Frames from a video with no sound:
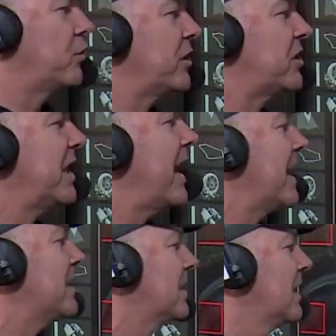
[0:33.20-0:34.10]
which
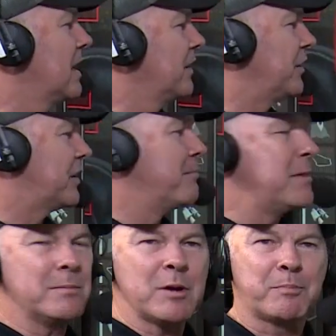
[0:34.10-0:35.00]
says that the
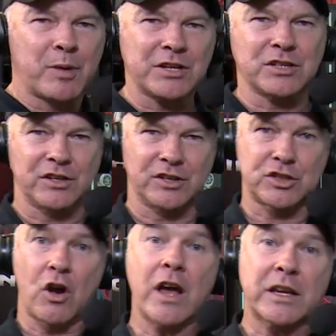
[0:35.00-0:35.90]
minimum pressure that a
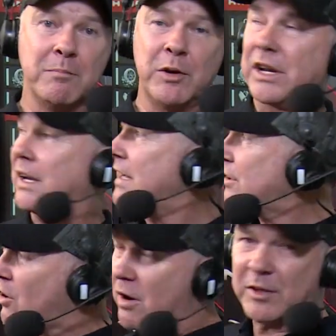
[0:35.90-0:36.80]
tyre can be at any
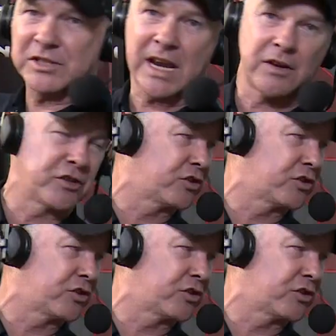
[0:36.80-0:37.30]
time that's out on the